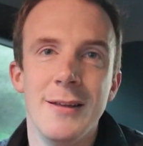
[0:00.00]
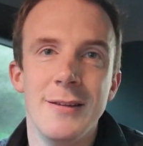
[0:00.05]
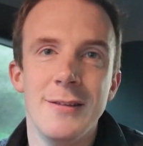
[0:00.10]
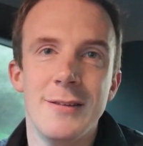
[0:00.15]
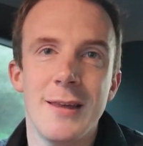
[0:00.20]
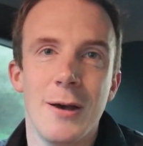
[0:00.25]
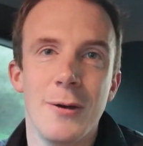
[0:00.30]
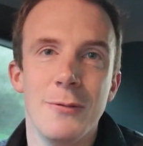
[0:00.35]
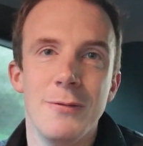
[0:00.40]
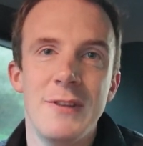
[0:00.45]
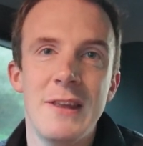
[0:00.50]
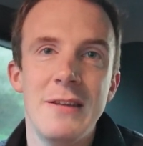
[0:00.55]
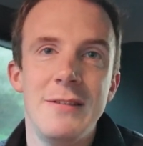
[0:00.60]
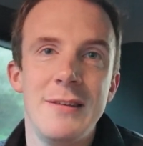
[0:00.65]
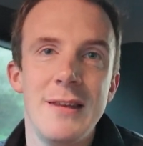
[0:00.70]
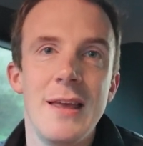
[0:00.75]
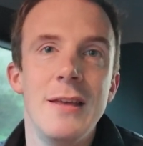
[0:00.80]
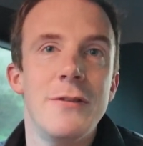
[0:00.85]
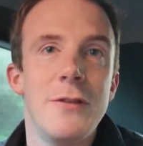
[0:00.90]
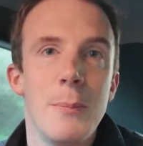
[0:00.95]
So
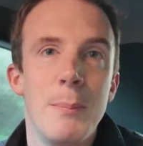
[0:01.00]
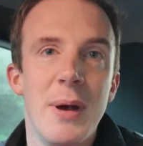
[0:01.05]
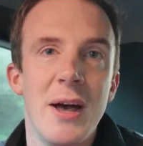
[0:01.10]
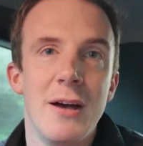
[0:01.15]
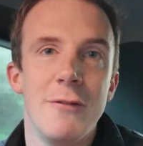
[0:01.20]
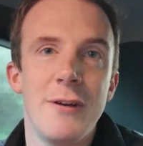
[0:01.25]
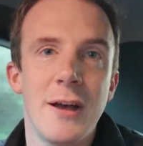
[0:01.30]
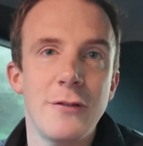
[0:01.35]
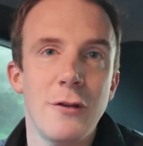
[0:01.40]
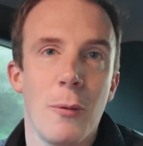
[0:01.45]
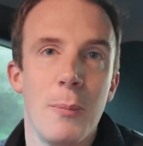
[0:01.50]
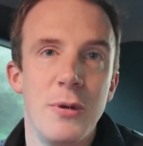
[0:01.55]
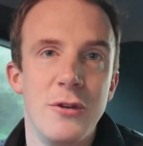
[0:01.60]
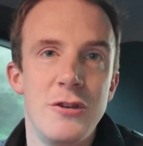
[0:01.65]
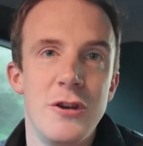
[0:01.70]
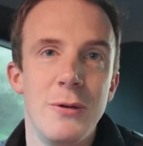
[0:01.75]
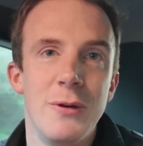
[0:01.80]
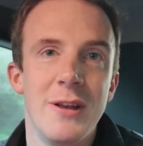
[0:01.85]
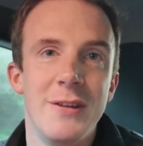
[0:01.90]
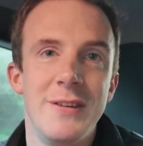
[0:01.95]
this is the perfect
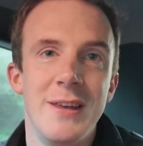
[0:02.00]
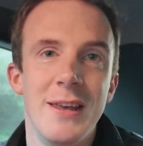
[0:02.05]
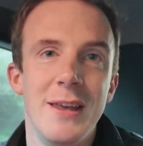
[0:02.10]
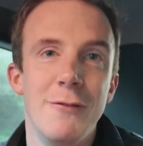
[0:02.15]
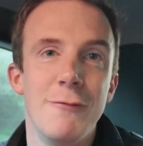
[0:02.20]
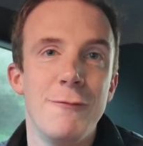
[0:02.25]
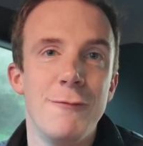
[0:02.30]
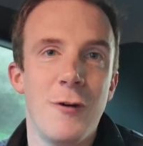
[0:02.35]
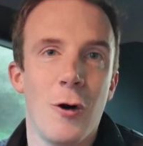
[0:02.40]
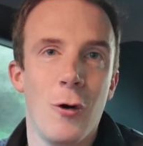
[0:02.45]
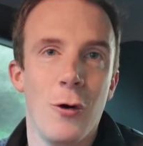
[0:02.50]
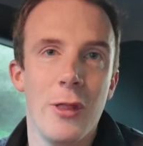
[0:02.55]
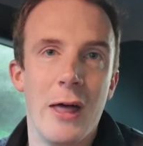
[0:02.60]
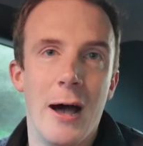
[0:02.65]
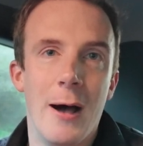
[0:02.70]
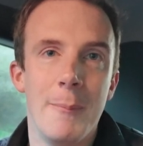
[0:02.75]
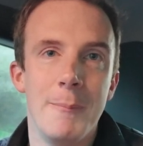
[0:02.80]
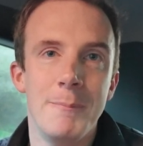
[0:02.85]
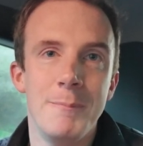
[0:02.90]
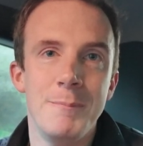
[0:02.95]
opportunity for
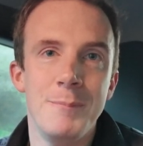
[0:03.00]
that.